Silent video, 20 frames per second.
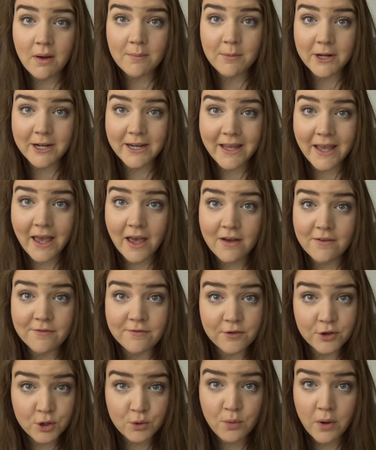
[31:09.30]
I'm gonna get a
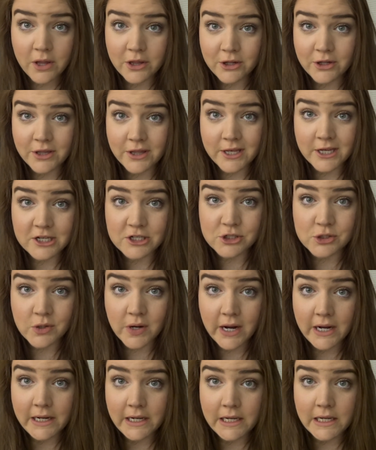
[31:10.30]
few other things
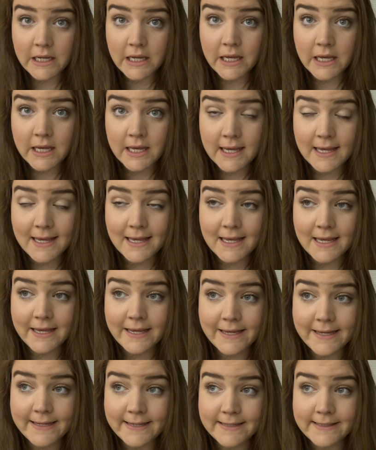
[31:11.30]
ready,
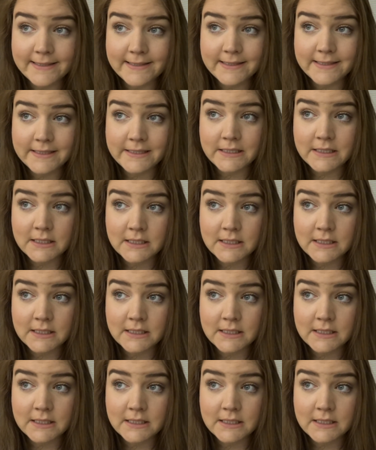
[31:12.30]
and